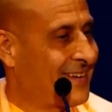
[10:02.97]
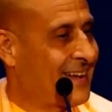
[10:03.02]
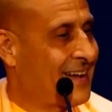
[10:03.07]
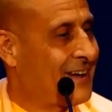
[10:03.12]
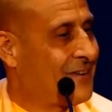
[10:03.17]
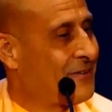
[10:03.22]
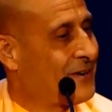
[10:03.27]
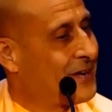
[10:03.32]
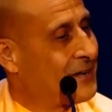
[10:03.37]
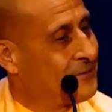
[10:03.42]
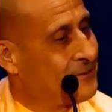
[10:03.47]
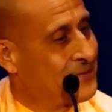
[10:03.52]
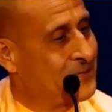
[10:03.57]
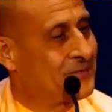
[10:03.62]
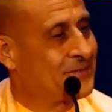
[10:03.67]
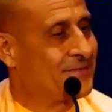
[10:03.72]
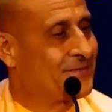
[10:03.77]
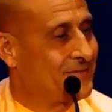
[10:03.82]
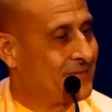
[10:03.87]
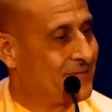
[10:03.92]
how I
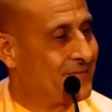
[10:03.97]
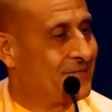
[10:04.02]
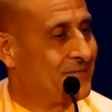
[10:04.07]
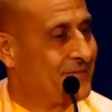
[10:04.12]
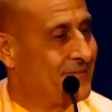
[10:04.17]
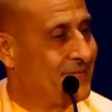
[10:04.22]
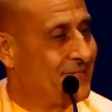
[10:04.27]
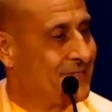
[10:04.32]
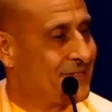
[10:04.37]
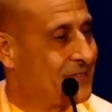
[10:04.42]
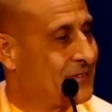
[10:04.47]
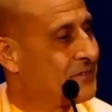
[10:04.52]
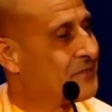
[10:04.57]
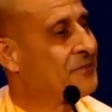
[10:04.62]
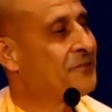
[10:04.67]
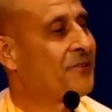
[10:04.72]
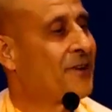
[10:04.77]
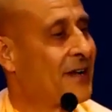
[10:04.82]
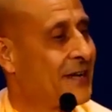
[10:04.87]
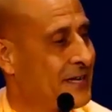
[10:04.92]
was
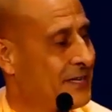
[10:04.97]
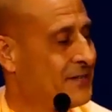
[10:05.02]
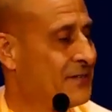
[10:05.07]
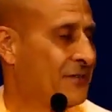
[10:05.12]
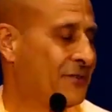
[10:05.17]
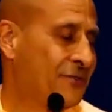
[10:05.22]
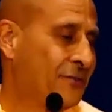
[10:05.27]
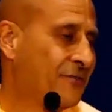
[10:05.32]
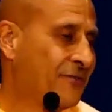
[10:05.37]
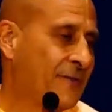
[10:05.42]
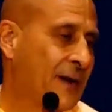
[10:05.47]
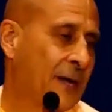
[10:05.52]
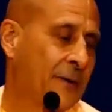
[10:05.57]
just trying to do